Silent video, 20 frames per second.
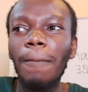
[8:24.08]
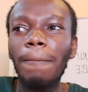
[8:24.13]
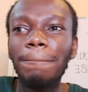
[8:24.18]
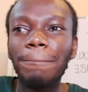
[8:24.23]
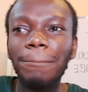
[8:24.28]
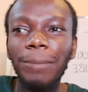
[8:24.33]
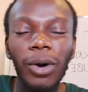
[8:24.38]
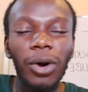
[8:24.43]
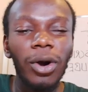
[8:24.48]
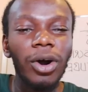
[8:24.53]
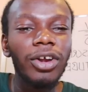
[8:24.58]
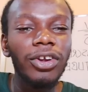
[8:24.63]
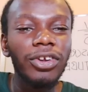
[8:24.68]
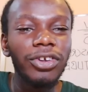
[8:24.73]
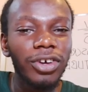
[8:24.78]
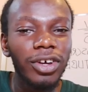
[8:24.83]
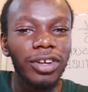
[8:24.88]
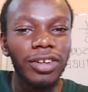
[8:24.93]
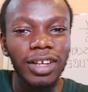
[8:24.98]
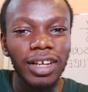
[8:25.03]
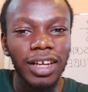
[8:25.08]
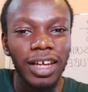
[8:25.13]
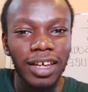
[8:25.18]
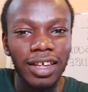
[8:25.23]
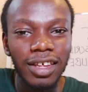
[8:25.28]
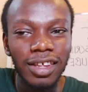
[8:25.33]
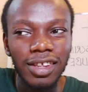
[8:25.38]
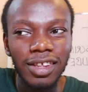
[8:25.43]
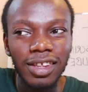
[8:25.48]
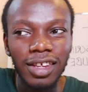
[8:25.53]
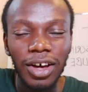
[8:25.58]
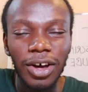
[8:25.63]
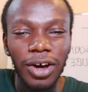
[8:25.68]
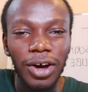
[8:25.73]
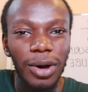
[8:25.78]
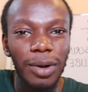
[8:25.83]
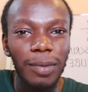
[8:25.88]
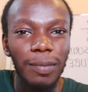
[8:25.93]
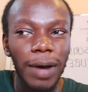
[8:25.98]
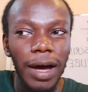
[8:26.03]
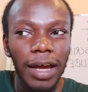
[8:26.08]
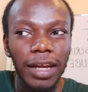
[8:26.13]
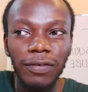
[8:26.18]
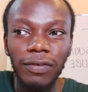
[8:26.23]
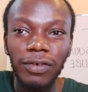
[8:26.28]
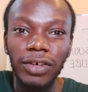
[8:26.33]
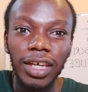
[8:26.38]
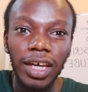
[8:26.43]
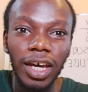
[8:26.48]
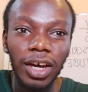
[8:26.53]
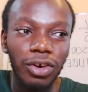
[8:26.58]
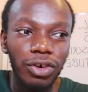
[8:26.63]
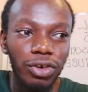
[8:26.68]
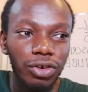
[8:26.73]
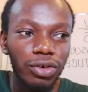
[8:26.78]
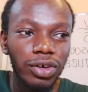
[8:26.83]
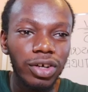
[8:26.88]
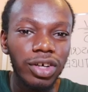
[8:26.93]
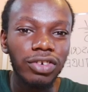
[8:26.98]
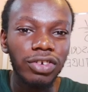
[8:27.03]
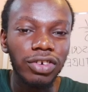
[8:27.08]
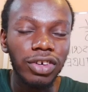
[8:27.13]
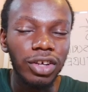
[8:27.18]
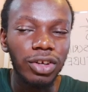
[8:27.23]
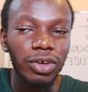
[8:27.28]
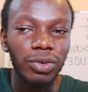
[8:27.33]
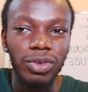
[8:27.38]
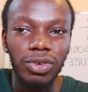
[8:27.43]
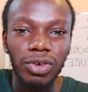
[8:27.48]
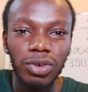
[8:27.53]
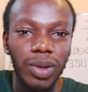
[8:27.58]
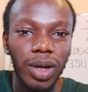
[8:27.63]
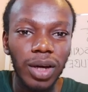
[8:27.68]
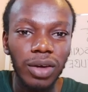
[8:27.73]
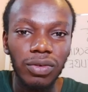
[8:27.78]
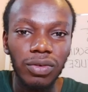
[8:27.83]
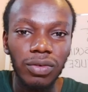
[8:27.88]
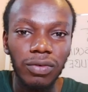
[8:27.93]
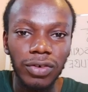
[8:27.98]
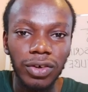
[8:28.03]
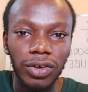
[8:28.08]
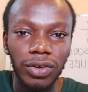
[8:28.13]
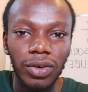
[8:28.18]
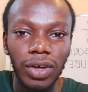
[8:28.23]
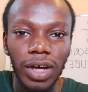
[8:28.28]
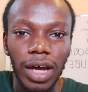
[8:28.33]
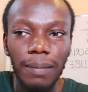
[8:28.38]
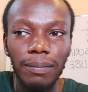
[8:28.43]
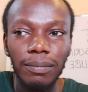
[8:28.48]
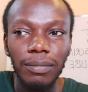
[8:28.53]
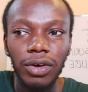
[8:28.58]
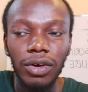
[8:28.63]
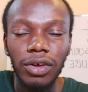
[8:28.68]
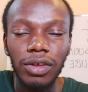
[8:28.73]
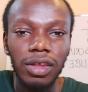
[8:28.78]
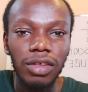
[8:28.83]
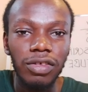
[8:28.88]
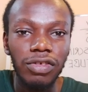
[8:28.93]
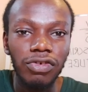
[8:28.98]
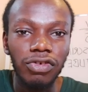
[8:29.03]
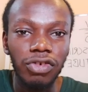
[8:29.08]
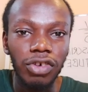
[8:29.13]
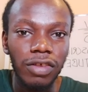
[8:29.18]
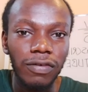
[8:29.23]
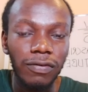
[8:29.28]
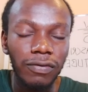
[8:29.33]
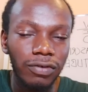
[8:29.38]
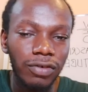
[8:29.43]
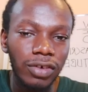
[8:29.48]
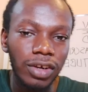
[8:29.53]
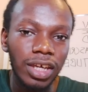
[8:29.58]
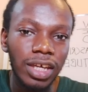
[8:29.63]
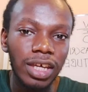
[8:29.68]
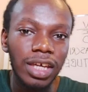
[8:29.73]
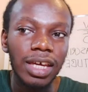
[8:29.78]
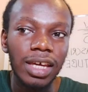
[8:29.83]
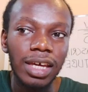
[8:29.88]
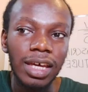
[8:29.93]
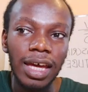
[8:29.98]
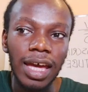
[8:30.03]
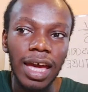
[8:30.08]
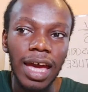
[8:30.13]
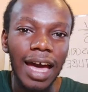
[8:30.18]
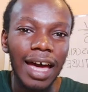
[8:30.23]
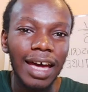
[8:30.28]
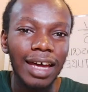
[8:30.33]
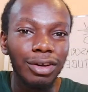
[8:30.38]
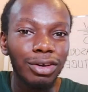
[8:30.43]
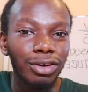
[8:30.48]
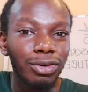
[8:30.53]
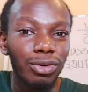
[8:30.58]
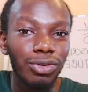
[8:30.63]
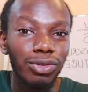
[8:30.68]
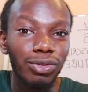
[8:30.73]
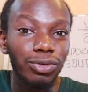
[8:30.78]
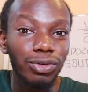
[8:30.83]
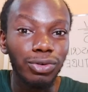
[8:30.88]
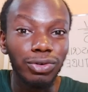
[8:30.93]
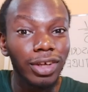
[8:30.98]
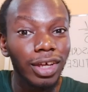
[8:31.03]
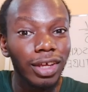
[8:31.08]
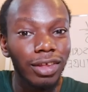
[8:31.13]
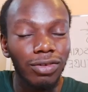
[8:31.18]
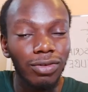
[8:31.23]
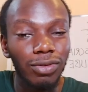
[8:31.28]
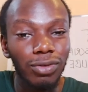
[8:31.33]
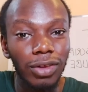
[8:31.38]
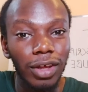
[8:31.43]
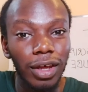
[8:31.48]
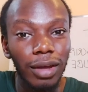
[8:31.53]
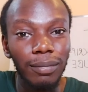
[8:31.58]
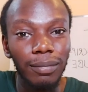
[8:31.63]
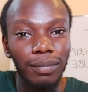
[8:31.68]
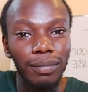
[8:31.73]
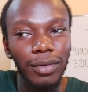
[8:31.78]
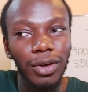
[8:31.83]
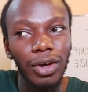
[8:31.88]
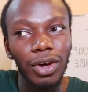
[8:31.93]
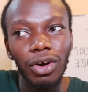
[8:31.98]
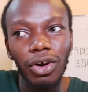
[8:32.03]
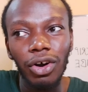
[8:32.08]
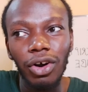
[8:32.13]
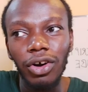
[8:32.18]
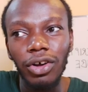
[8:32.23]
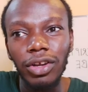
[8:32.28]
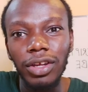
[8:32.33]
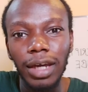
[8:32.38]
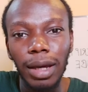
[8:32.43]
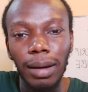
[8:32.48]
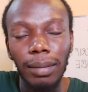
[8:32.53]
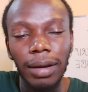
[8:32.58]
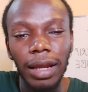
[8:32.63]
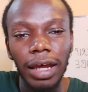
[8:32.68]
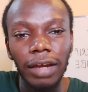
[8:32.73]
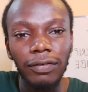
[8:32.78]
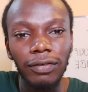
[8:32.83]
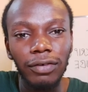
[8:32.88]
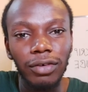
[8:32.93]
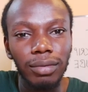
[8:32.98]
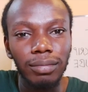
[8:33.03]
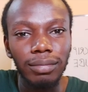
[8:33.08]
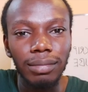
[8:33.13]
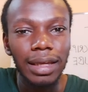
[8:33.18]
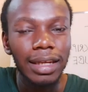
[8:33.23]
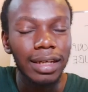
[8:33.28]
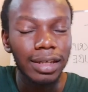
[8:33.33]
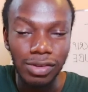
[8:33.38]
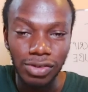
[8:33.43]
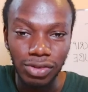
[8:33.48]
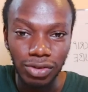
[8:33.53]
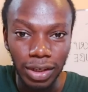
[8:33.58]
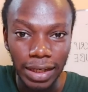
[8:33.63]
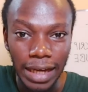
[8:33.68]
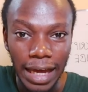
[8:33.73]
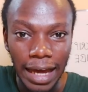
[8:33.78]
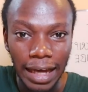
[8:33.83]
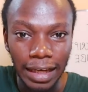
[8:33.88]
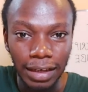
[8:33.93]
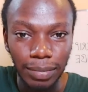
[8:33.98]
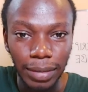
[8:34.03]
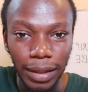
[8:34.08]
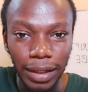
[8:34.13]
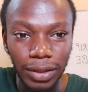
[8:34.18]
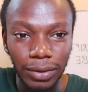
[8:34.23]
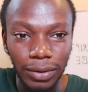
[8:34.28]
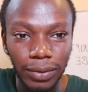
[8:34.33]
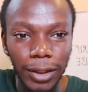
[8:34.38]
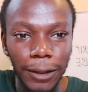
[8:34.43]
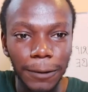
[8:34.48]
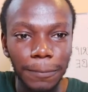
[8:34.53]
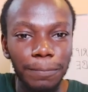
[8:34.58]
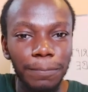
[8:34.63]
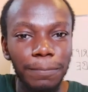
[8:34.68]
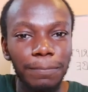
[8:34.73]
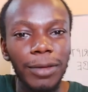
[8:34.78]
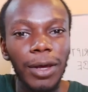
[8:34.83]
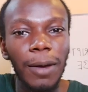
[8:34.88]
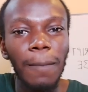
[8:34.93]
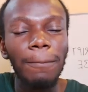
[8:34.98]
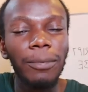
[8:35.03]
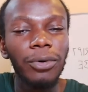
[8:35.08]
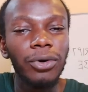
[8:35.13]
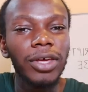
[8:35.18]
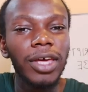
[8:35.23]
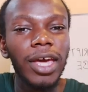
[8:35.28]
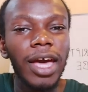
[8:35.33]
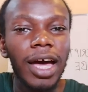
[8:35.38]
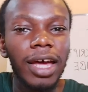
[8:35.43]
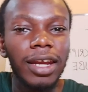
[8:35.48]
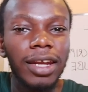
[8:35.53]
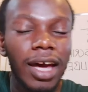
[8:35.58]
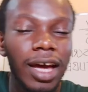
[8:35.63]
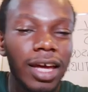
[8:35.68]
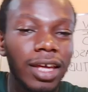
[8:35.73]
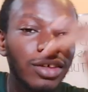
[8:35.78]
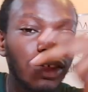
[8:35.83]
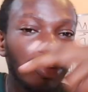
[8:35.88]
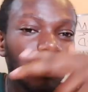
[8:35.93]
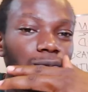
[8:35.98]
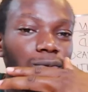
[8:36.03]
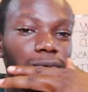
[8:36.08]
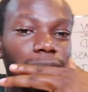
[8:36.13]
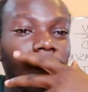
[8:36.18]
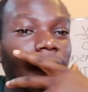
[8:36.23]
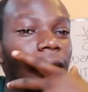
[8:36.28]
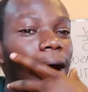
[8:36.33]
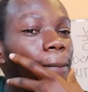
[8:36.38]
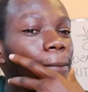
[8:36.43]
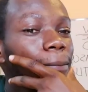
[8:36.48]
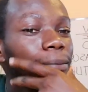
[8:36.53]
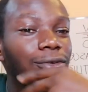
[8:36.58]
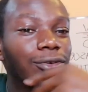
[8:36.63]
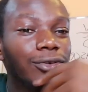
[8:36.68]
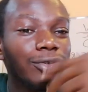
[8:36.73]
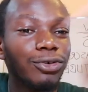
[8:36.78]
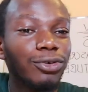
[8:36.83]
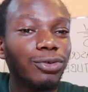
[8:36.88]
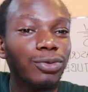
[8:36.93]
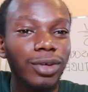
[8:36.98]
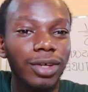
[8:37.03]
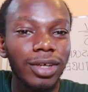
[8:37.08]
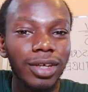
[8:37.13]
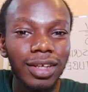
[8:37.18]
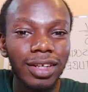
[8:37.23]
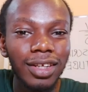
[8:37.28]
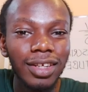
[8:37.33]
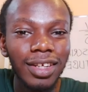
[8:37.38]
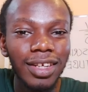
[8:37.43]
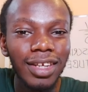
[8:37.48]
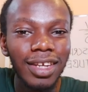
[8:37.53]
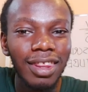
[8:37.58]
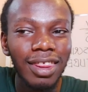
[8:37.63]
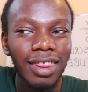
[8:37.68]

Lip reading: But nonetheless, and if you get hooked, you can always go back to Freecodecamp, because it's just free, and also donate to them on their platform. It's not an ad, by the way. But yeah, that is what I'm doing.